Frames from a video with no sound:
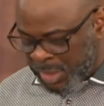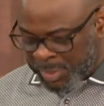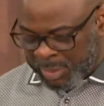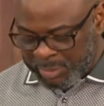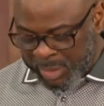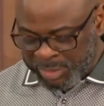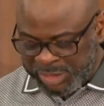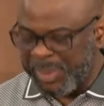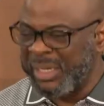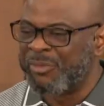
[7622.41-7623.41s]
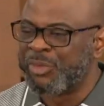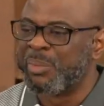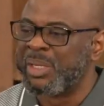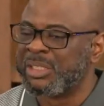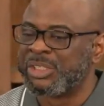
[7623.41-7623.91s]
But can we spend a few
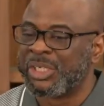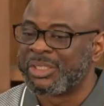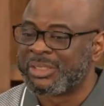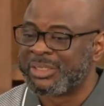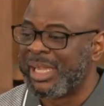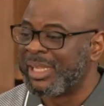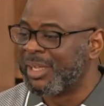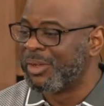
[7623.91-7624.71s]
minutes just thanking